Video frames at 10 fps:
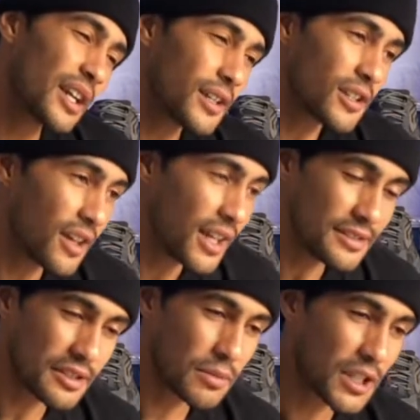of
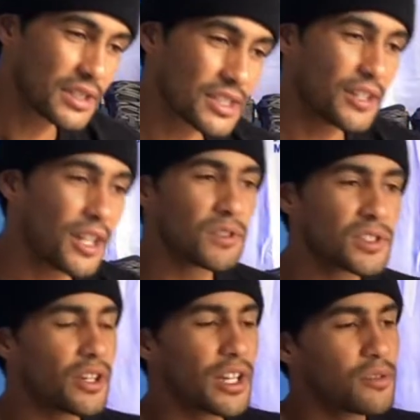crazy, because I never
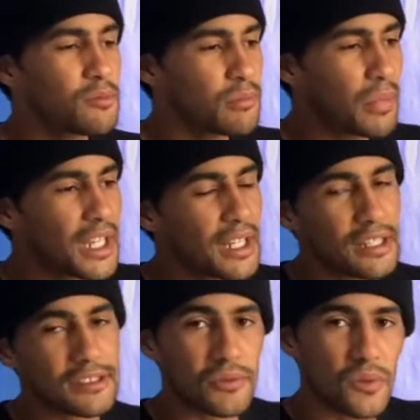thought I would be making
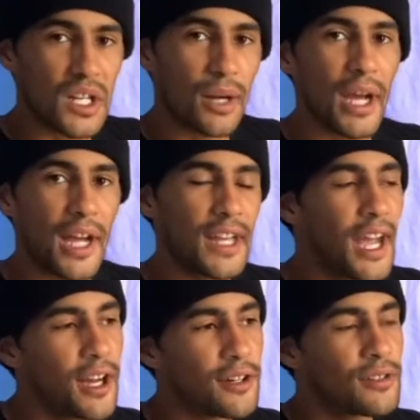it to where I'm at
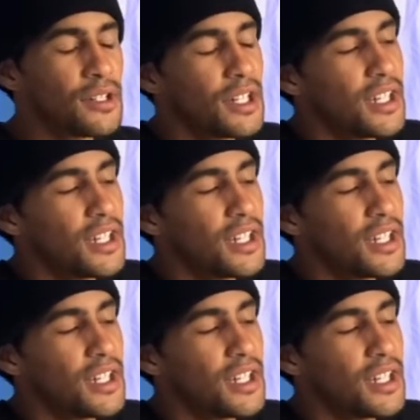now,